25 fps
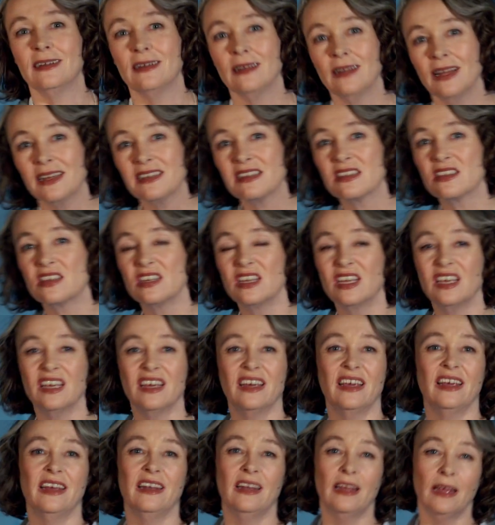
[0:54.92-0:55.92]
Last
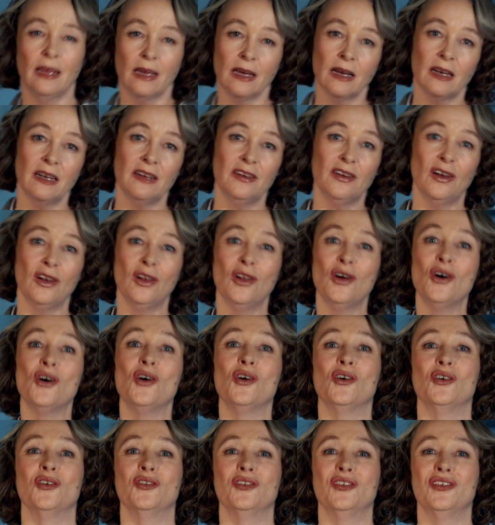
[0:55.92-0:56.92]
year, in England
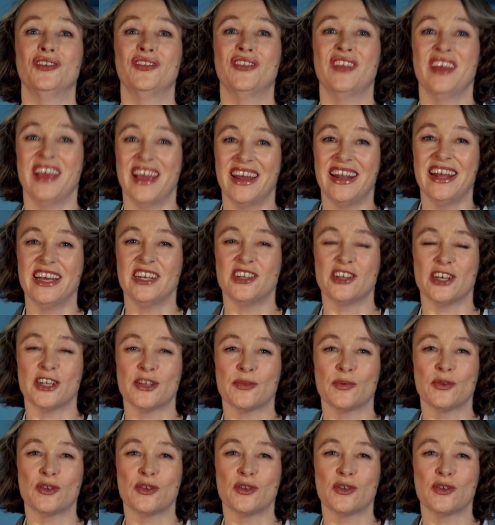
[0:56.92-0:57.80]
alone, the NHS